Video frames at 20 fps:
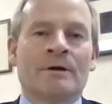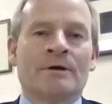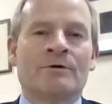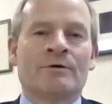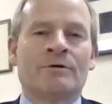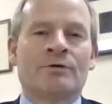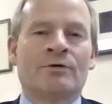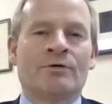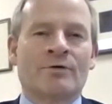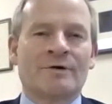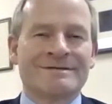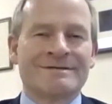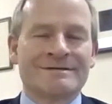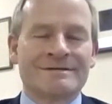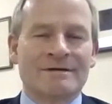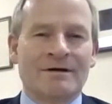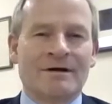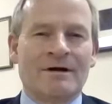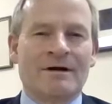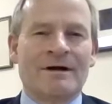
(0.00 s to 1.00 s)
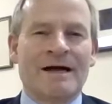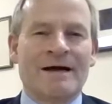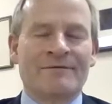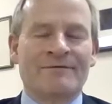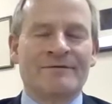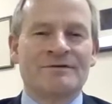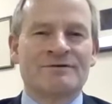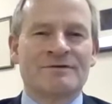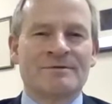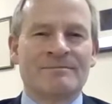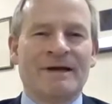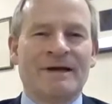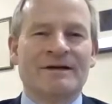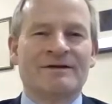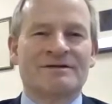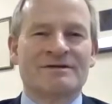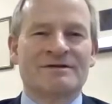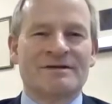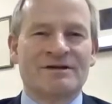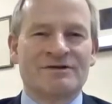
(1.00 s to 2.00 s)
courts are having to make
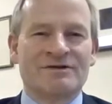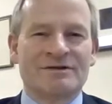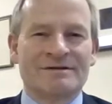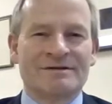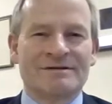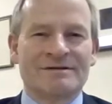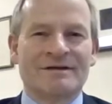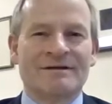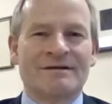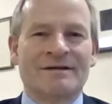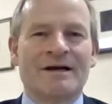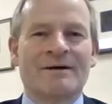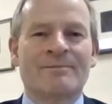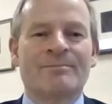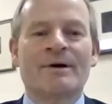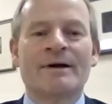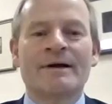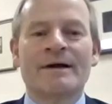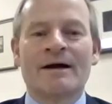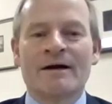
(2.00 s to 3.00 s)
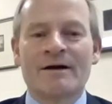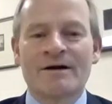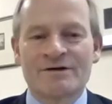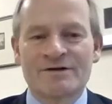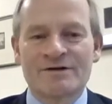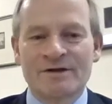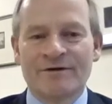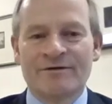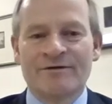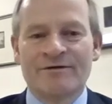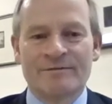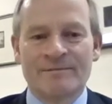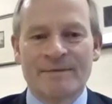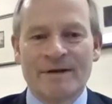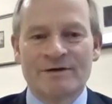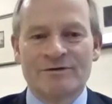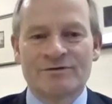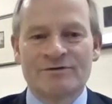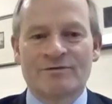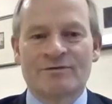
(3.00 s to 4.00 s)
decisions, their priority is to
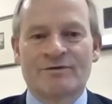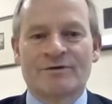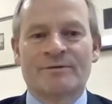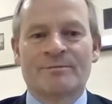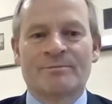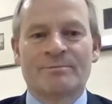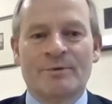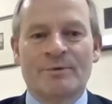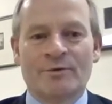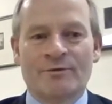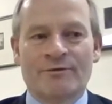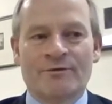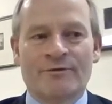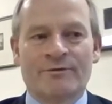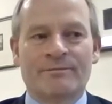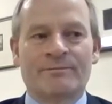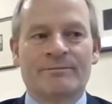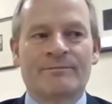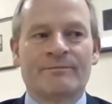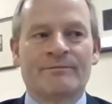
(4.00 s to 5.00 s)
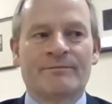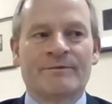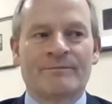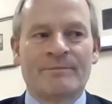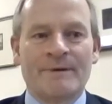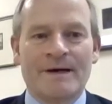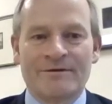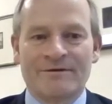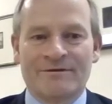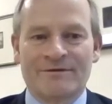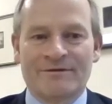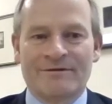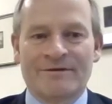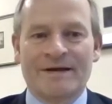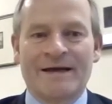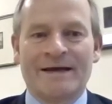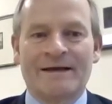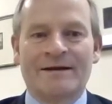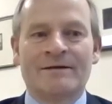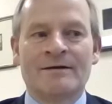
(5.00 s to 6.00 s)
make sure that both spouses
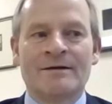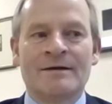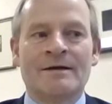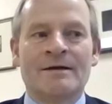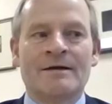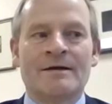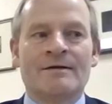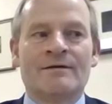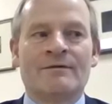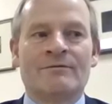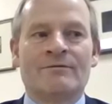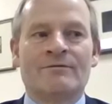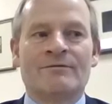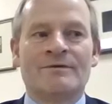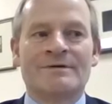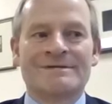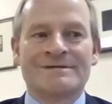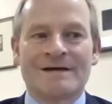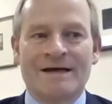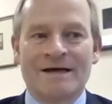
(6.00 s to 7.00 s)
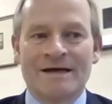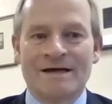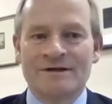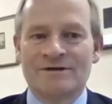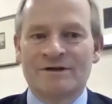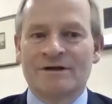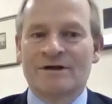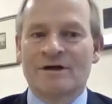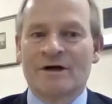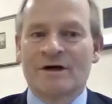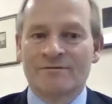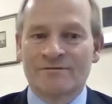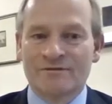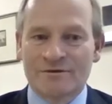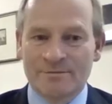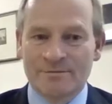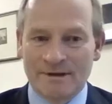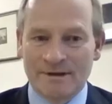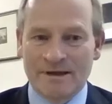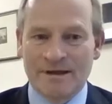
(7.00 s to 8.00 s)
can reside in
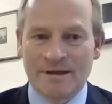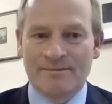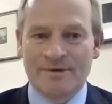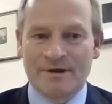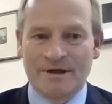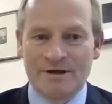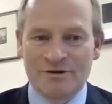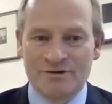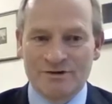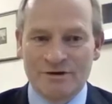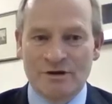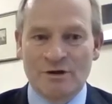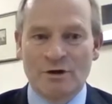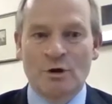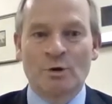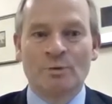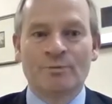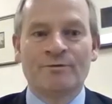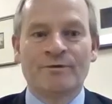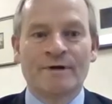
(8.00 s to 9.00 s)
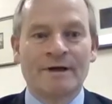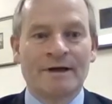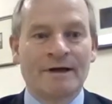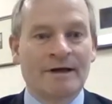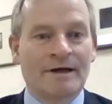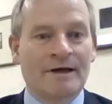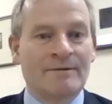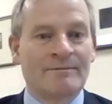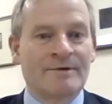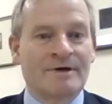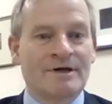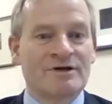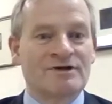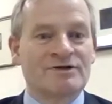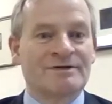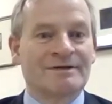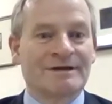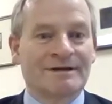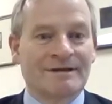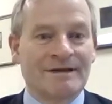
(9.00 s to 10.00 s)
comfortable accommodation, and hopefully in
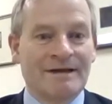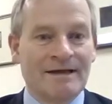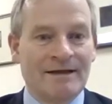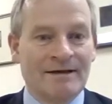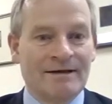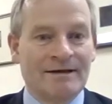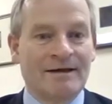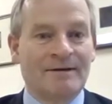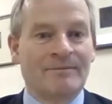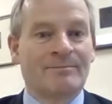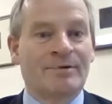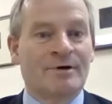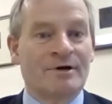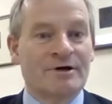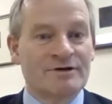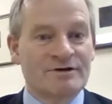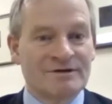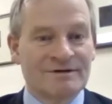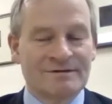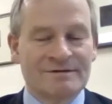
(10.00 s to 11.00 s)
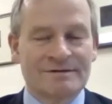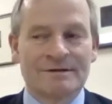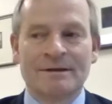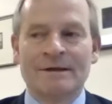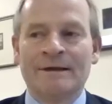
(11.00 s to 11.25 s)
accommodation that they can purchase.